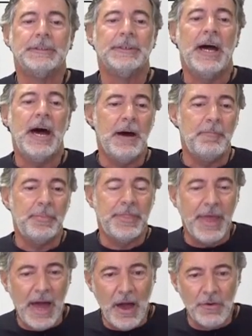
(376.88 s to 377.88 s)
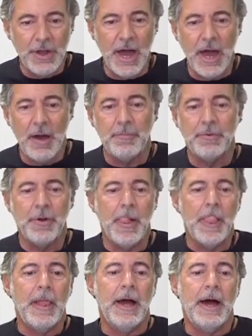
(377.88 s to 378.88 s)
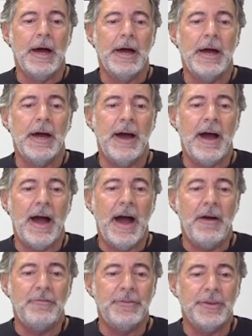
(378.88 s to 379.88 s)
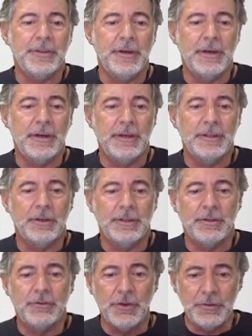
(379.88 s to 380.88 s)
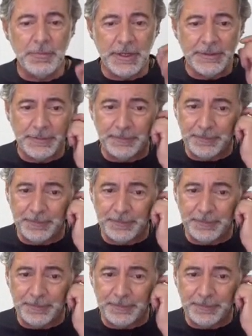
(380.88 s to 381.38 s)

up, down, up. After the treatment,